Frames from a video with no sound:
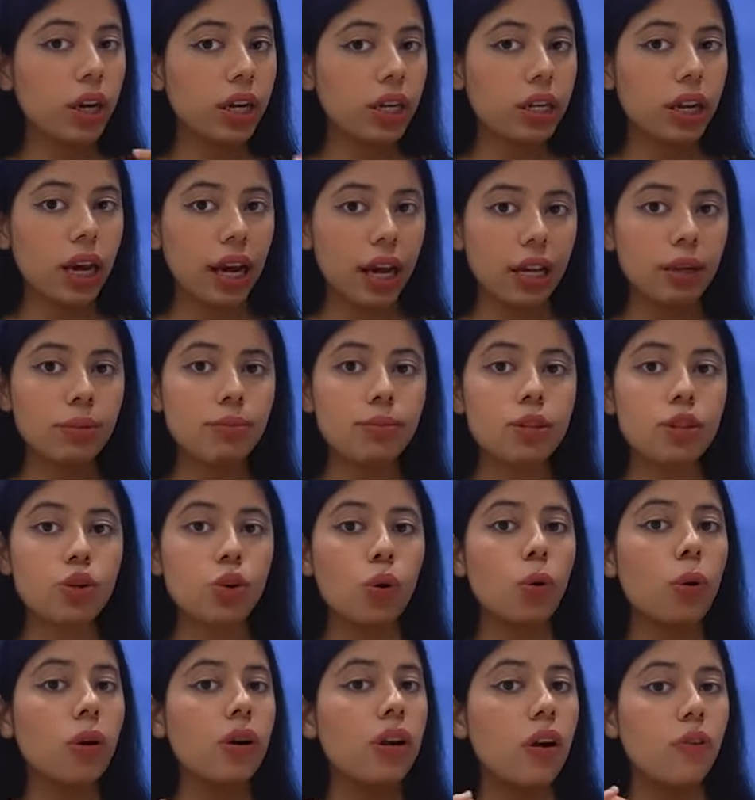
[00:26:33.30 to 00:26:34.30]
quick time.
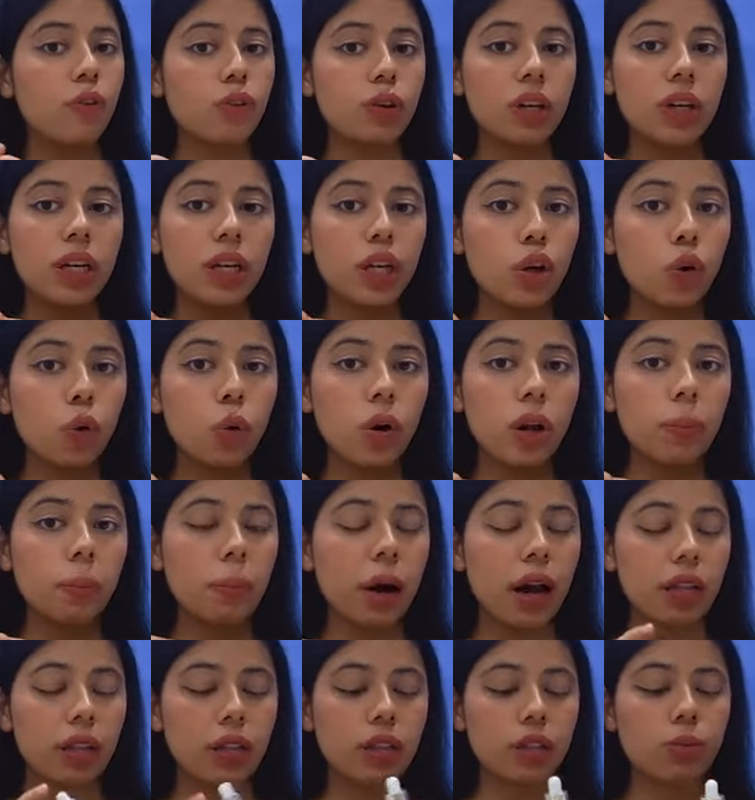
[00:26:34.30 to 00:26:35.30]
So definitely go
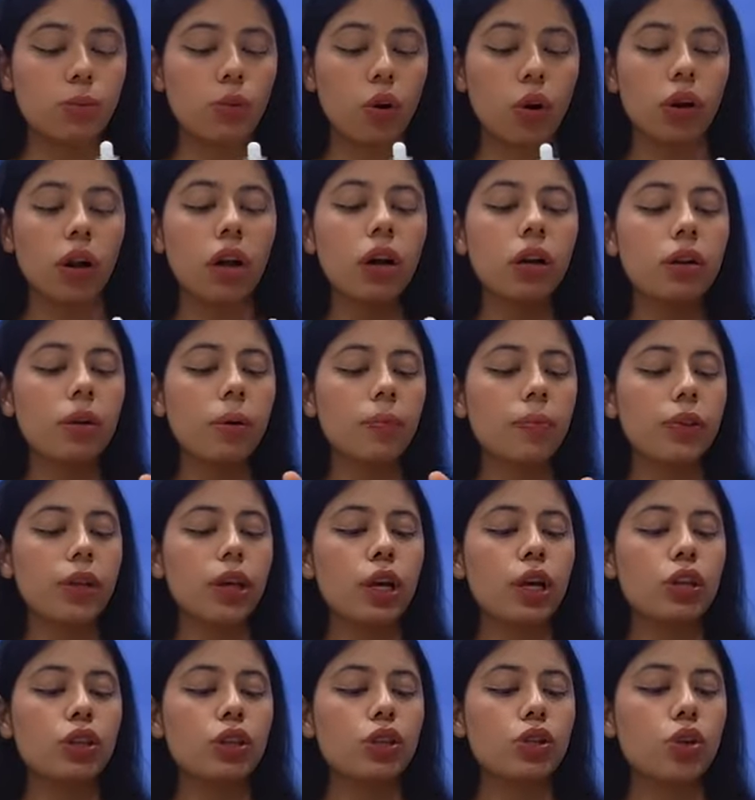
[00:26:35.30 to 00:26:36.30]
and buy this product.
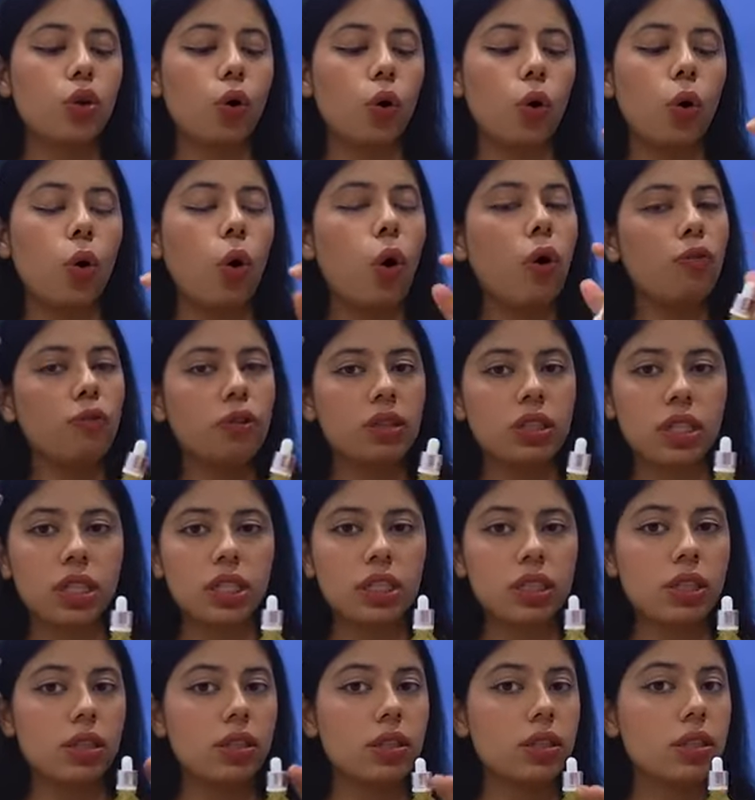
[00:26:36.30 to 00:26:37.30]
So
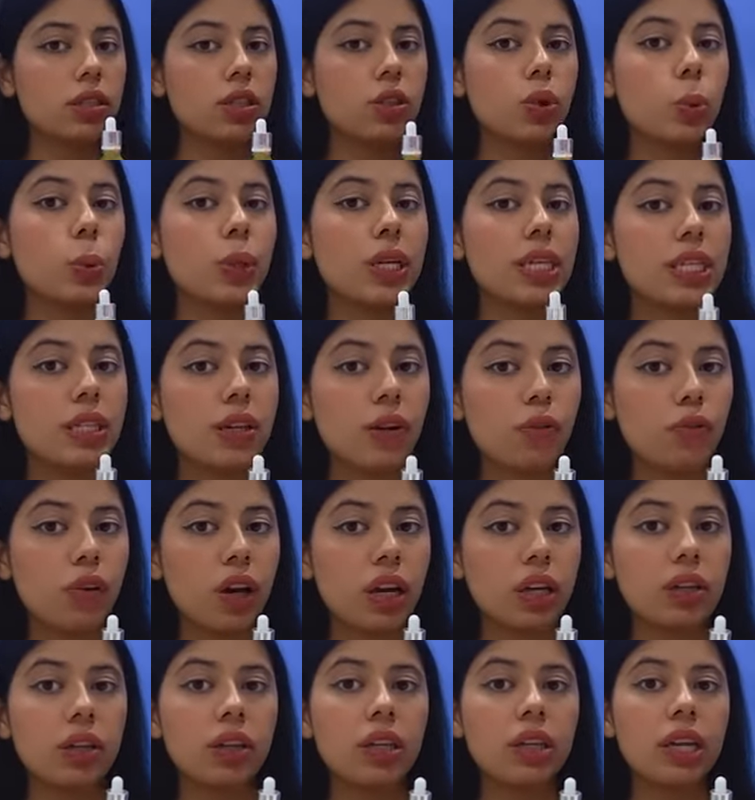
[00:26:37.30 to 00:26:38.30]
obviously, since it's a VC
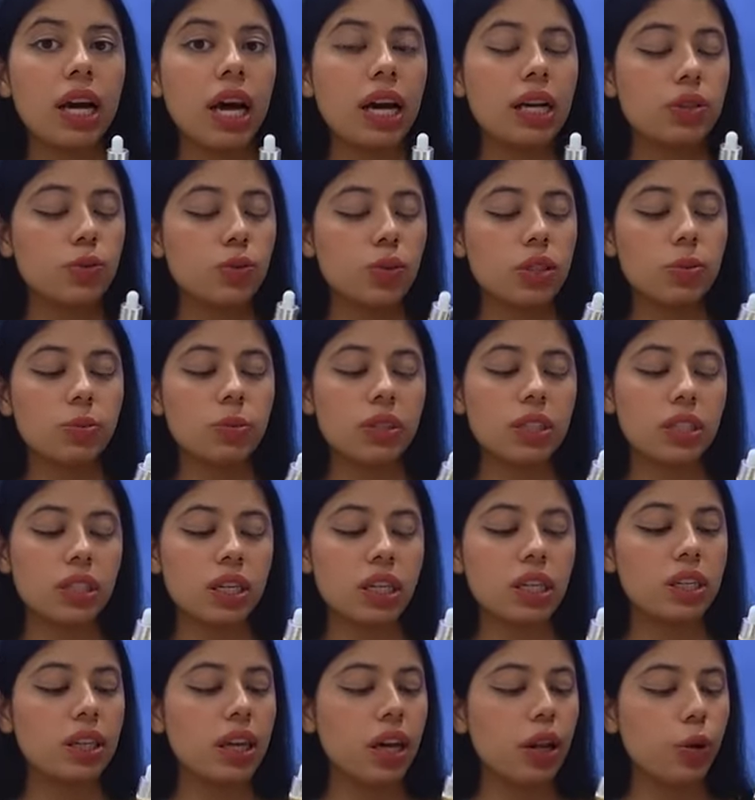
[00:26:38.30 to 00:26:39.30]
effector, it has
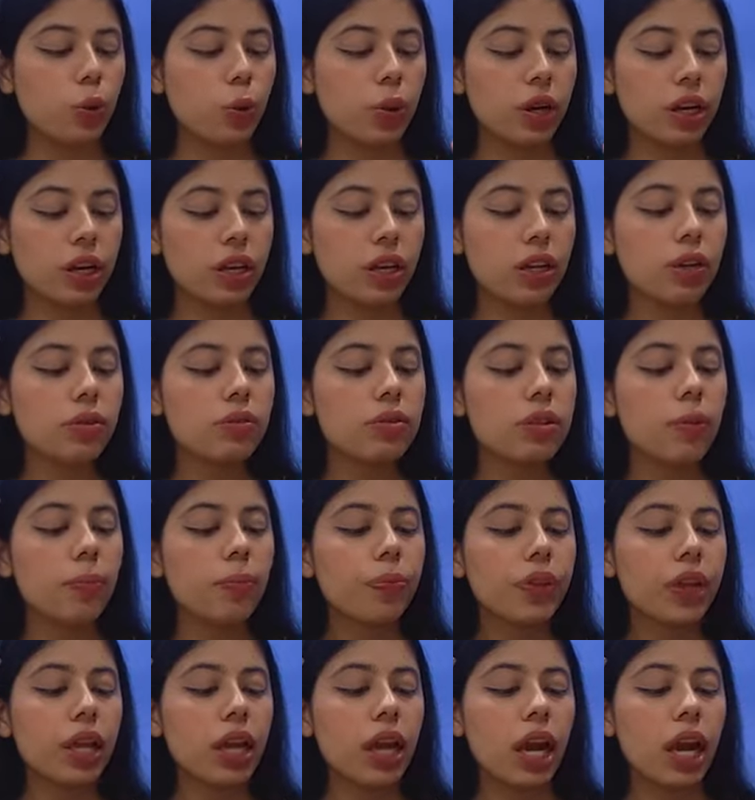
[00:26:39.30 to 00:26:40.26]
vitamin C derivatives.